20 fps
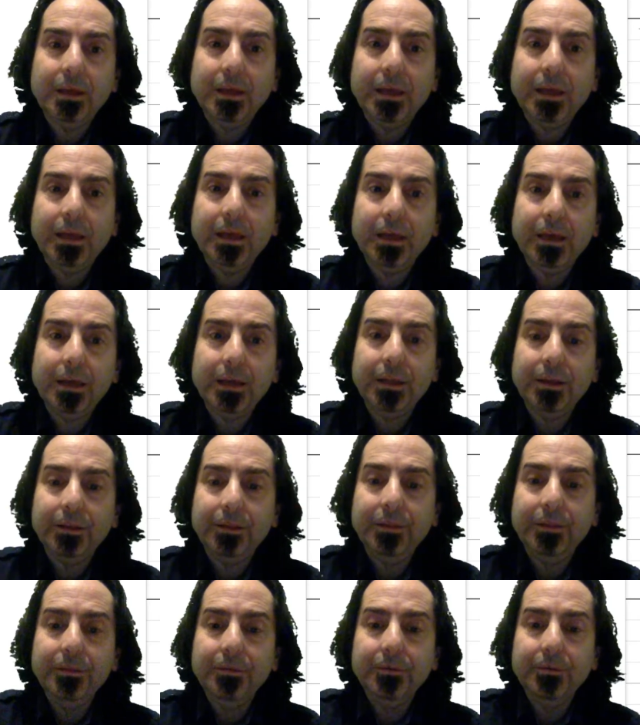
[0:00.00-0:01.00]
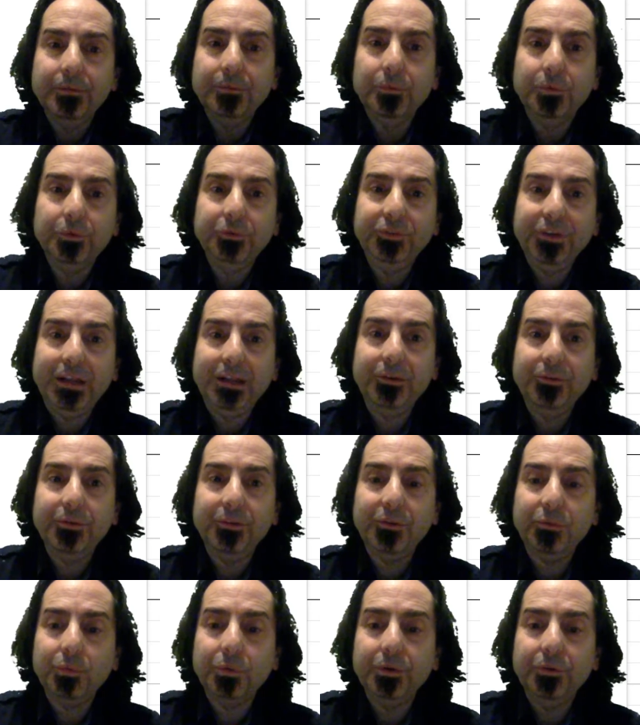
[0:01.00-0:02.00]
and we'll change
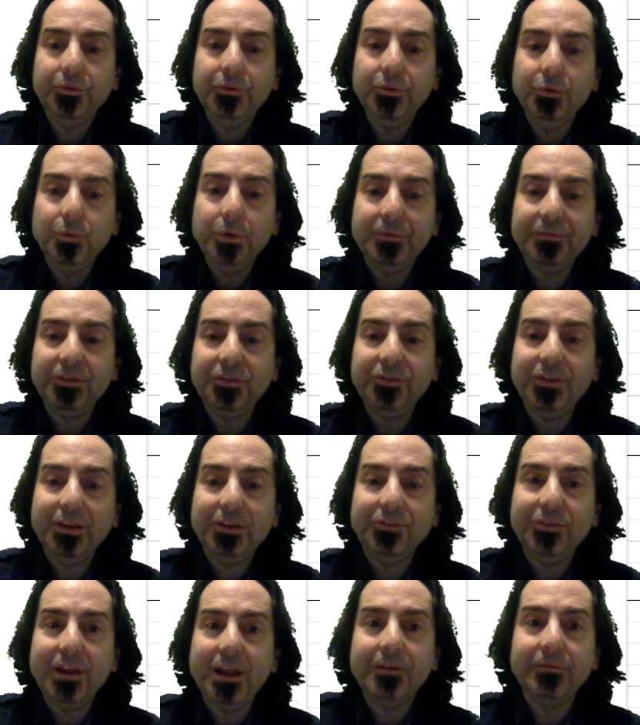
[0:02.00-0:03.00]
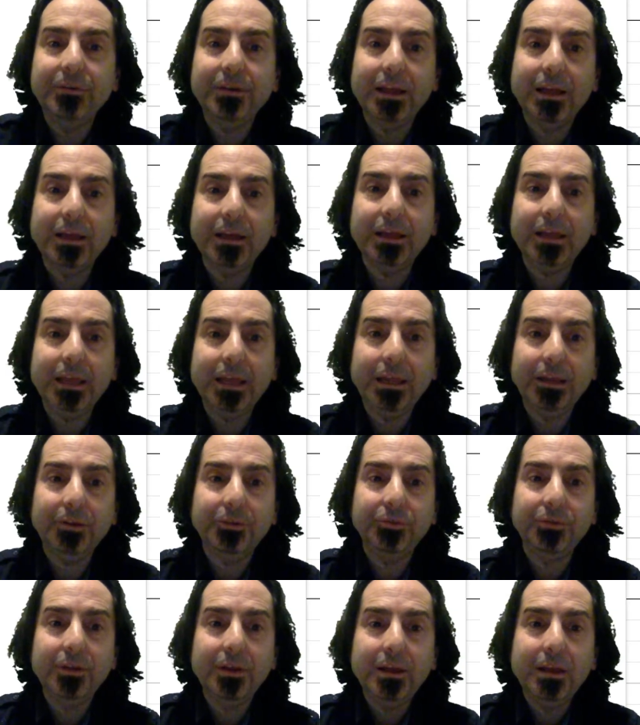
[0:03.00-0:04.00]
this one too. We have to change every
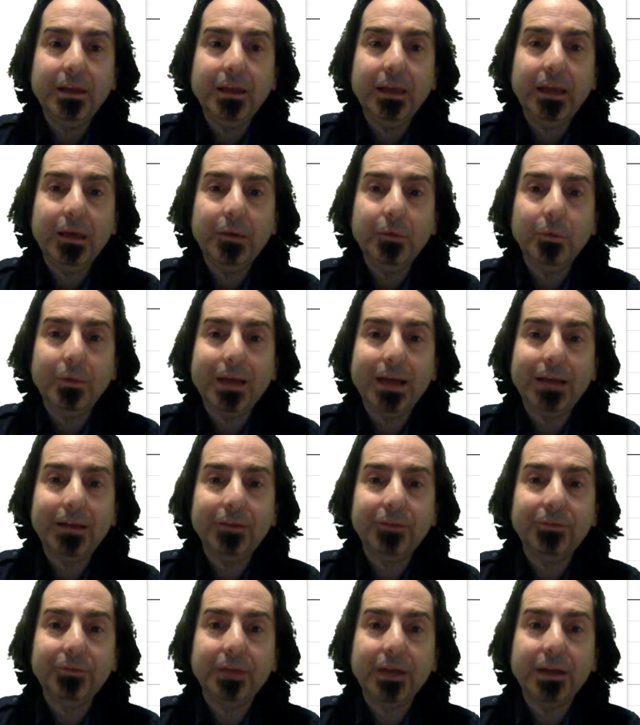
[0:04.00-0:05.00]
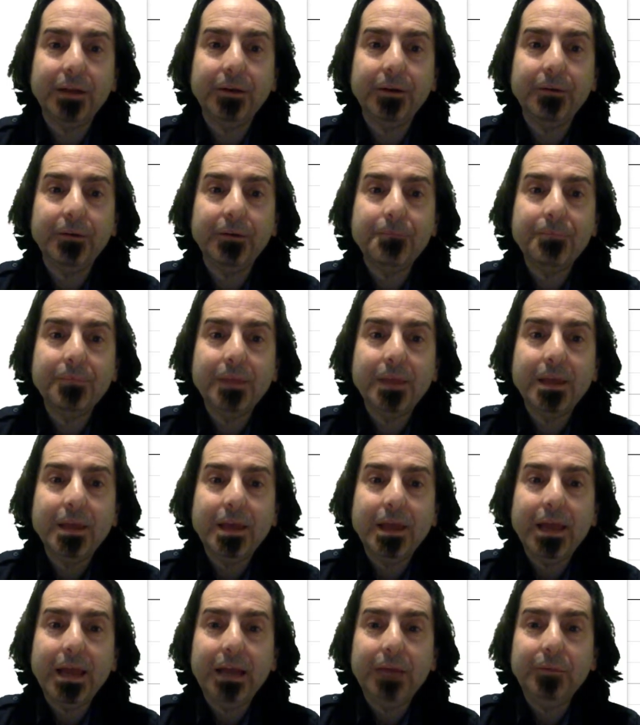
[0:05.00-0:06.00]
h, and we'll add a slider.
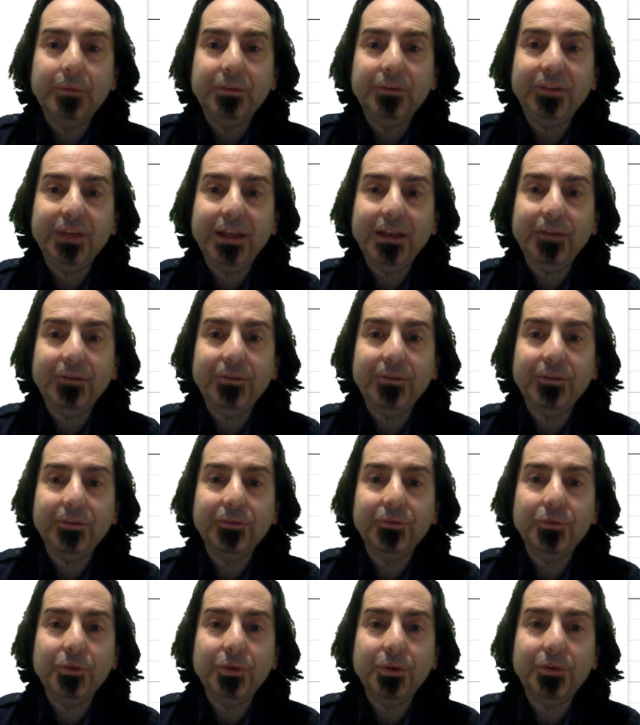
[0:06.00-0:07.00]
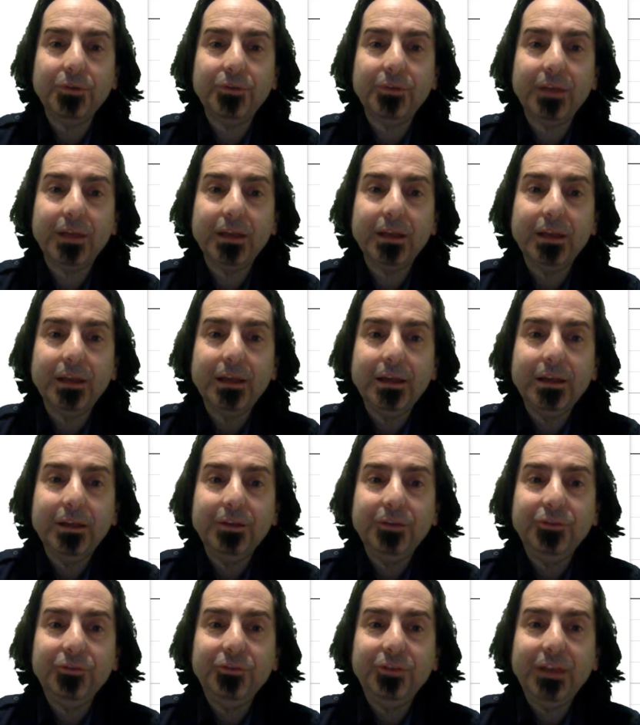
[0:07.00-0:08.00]
And if we change this, notice that
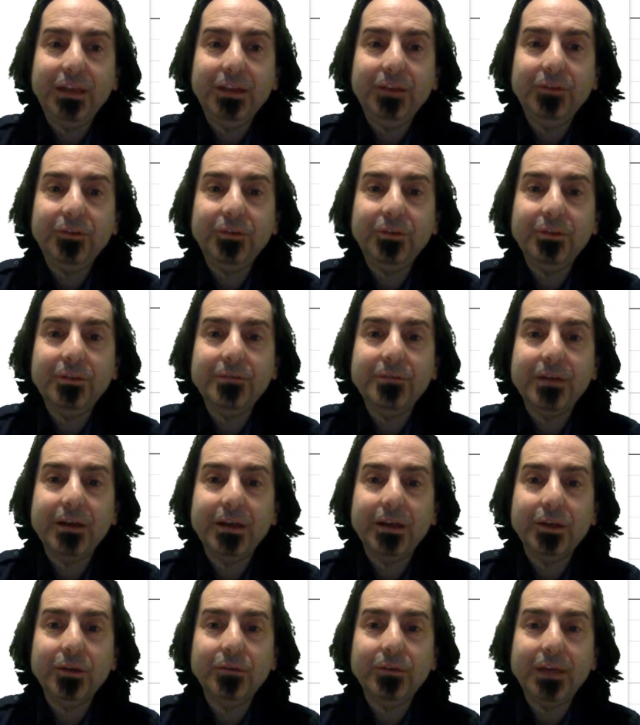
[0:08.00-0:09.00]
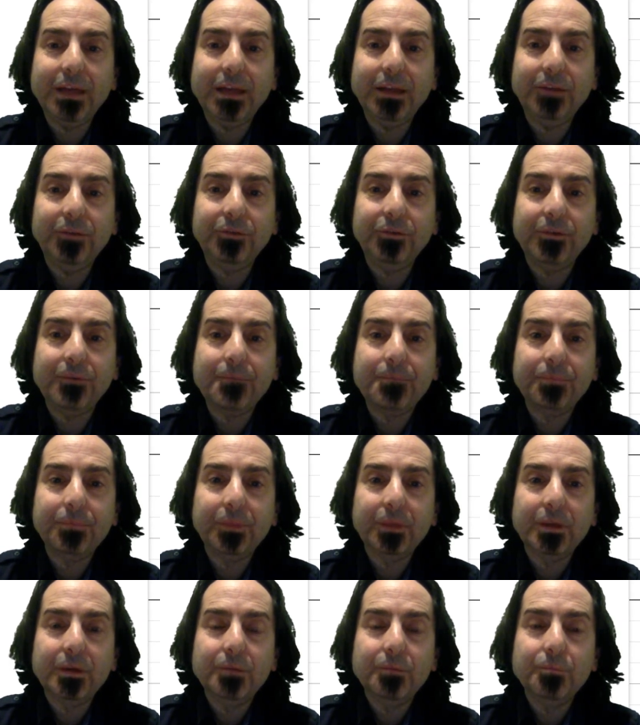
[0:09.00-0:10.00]
changing the value of h
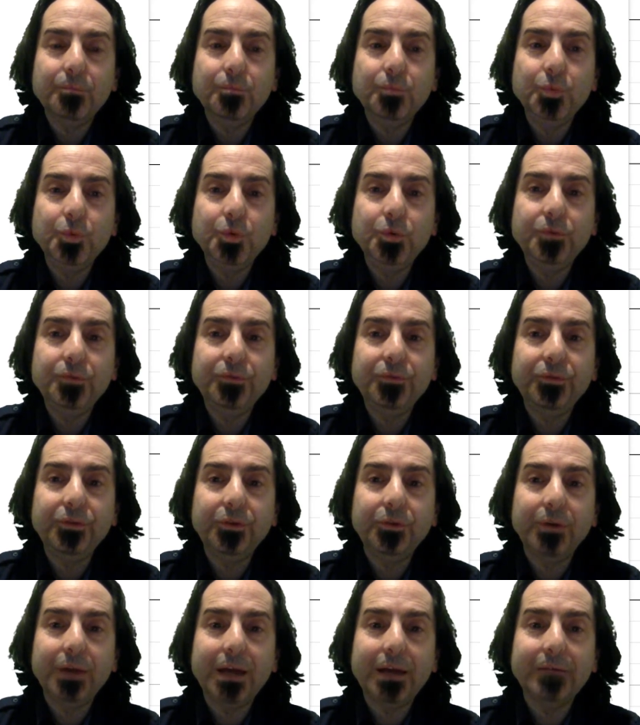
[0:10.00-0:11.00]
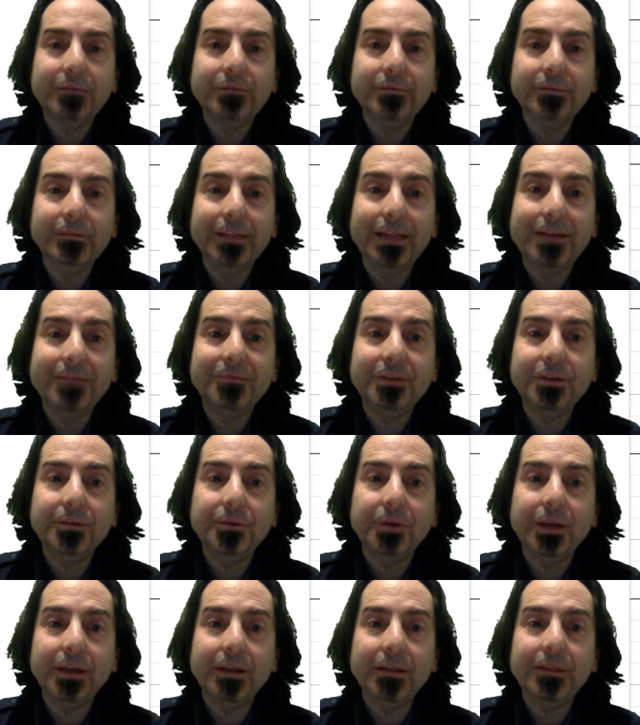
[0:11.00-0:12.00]
moves the graph left and
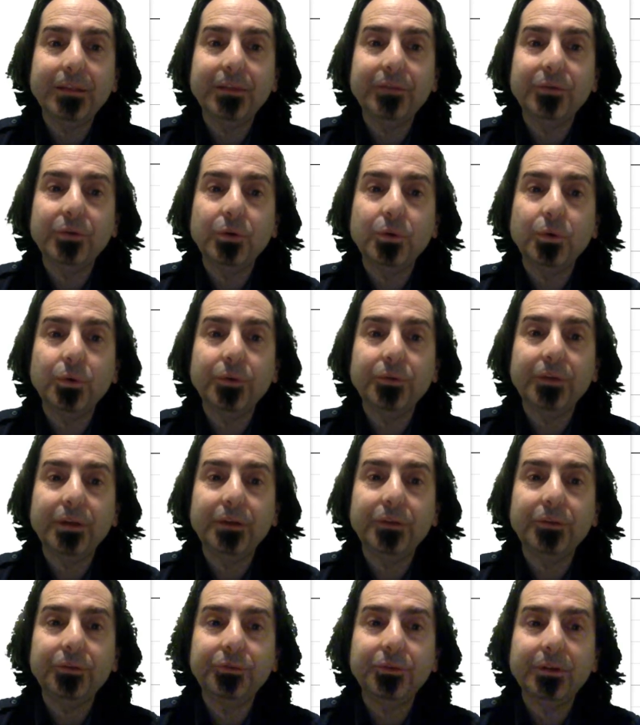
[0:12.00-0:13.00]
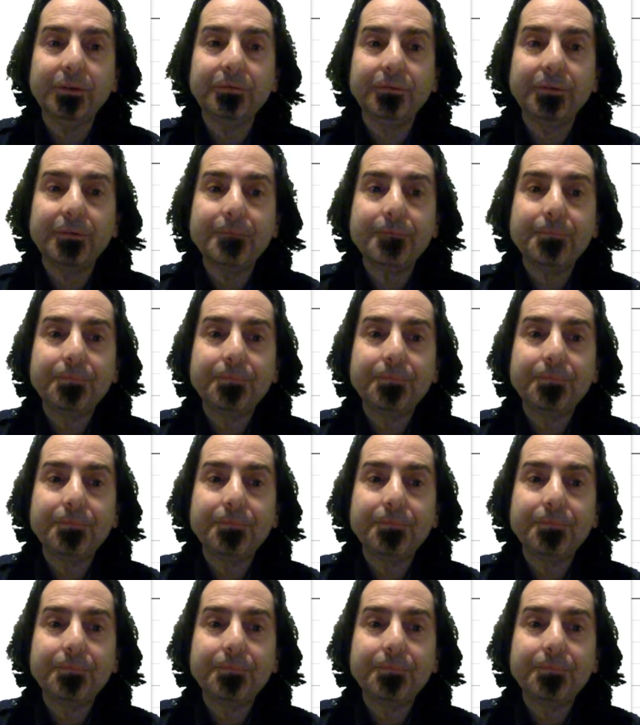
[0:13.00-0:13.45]
right. That's a horizontal shift.